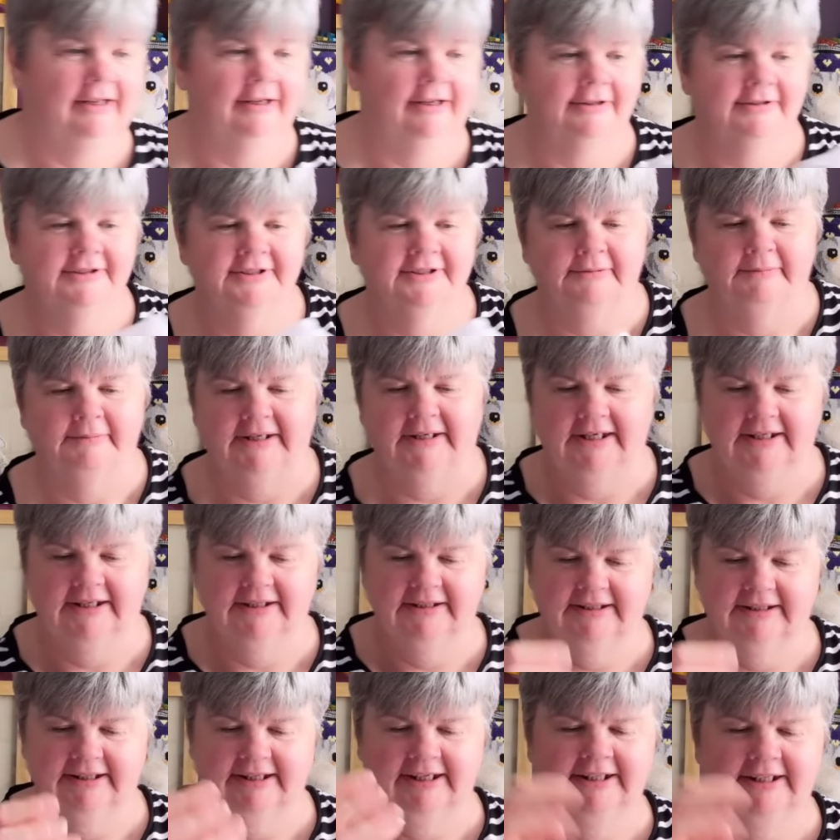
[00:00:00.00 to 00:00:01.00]
also made
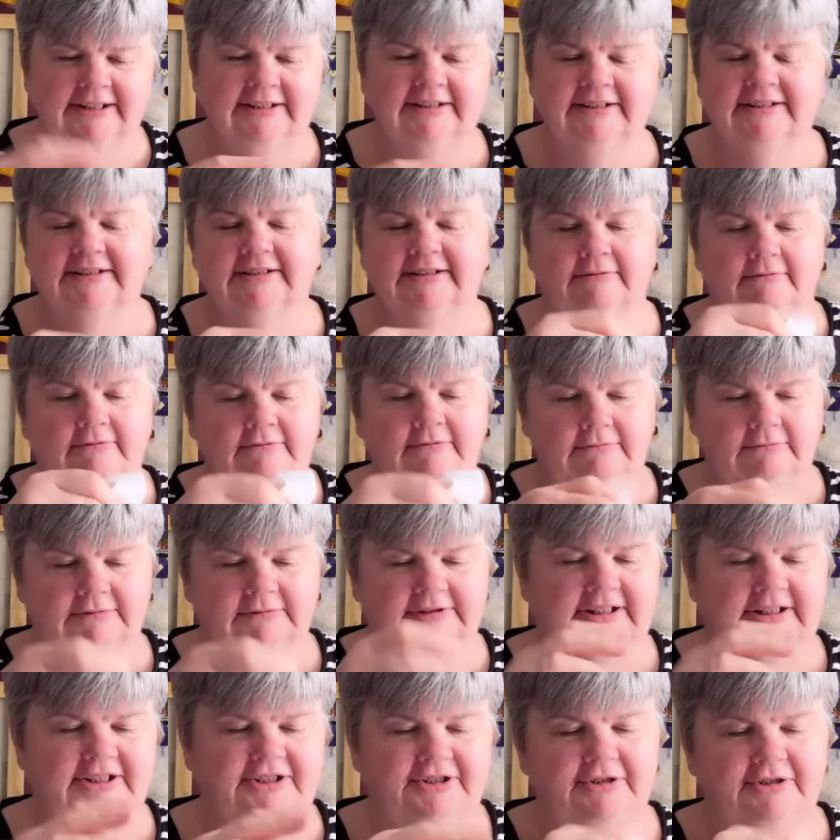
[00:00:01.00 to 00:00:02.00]
this. Ooh,
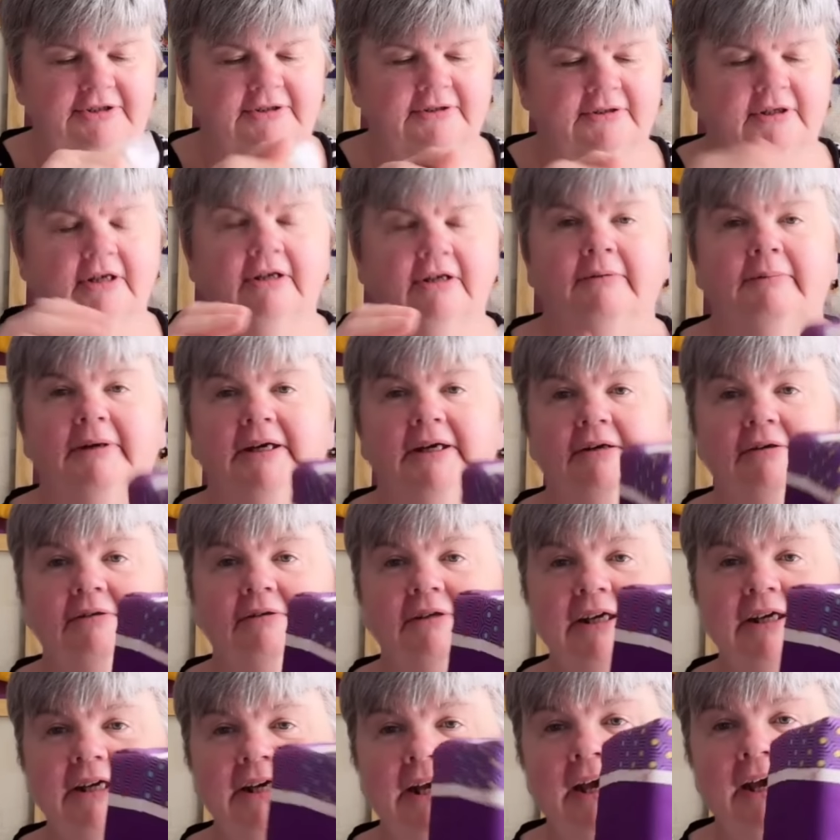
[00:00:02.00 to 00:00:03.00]
tissue's gone a bit
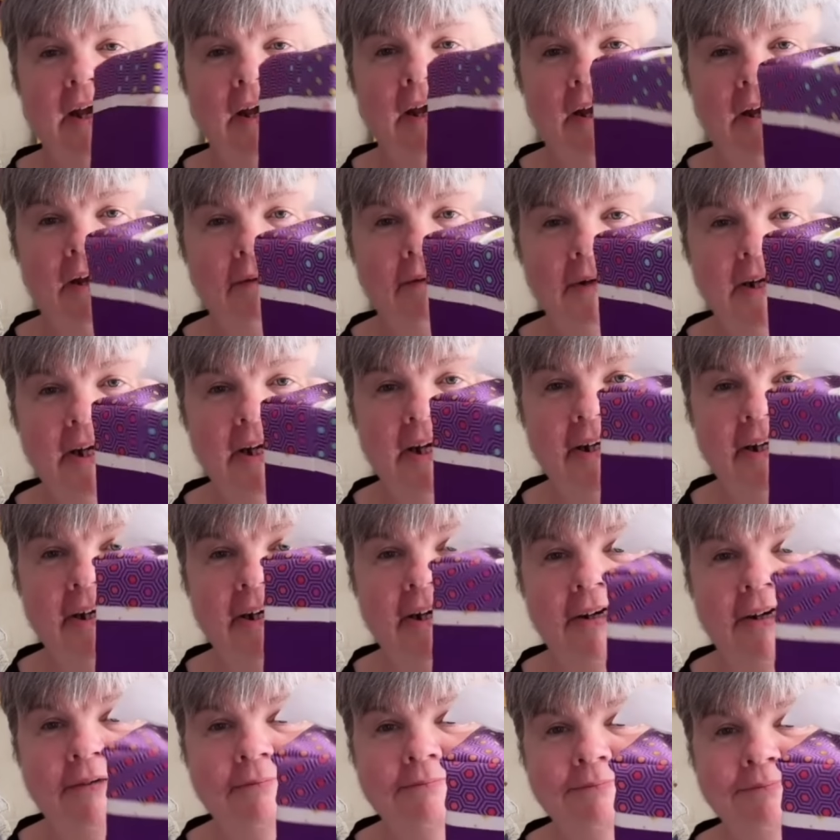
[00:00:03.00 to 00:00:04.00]
thin. I
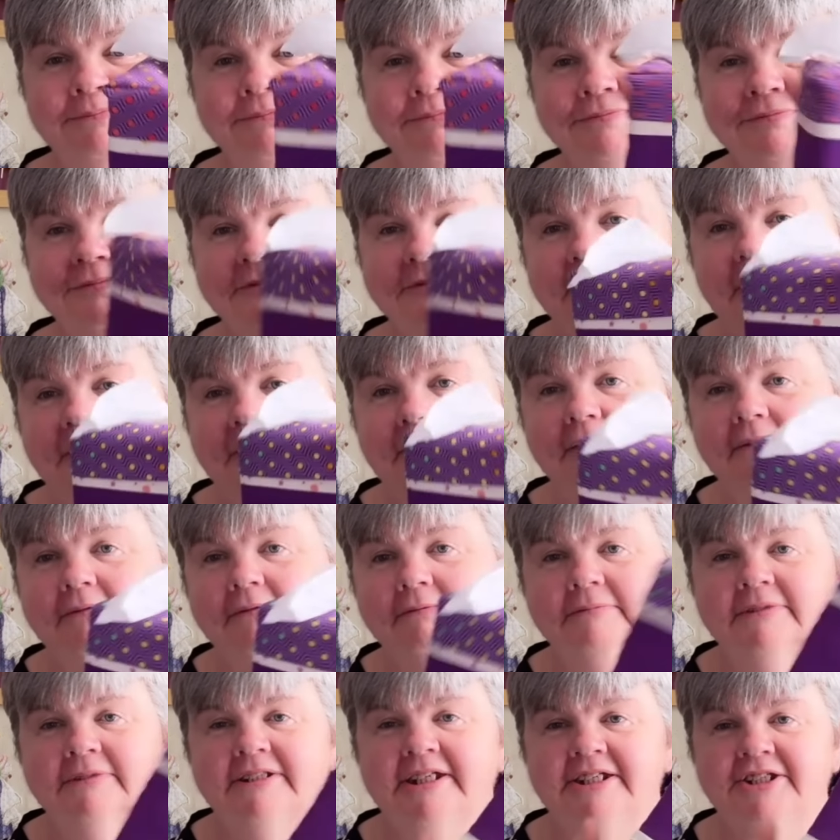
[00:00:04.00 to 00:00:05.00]
made
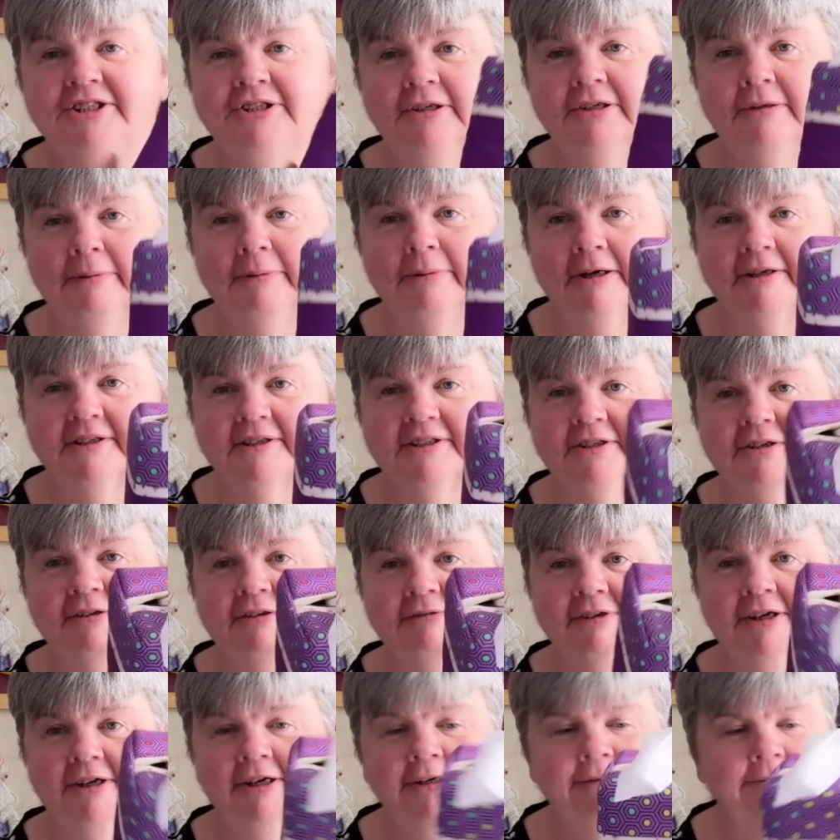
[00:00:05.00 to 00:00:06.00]
tissue box
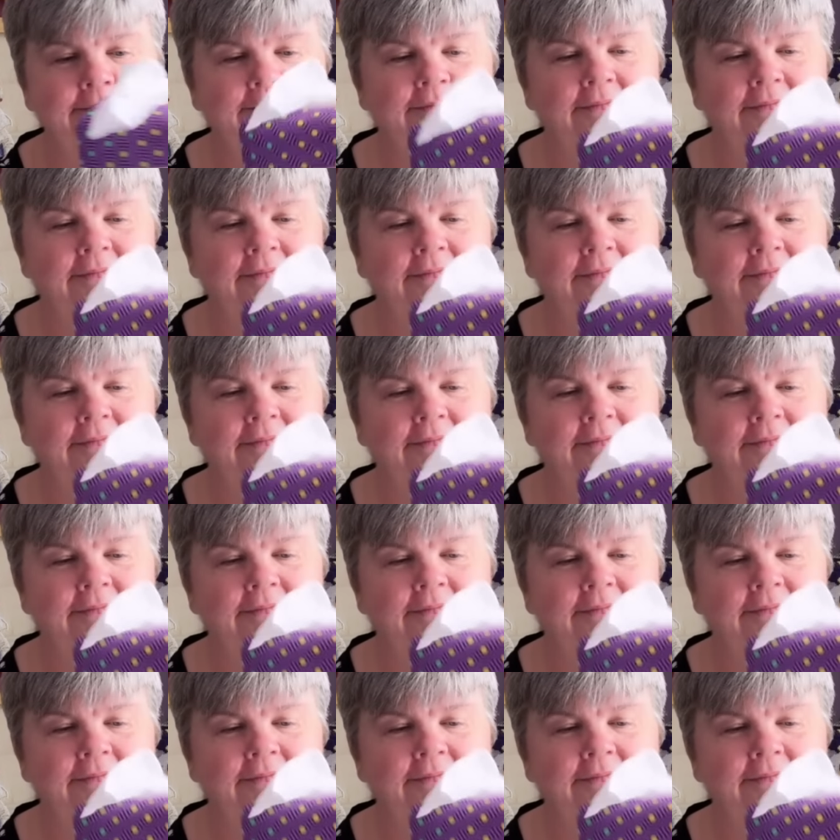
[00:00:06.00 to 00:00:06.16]
cover.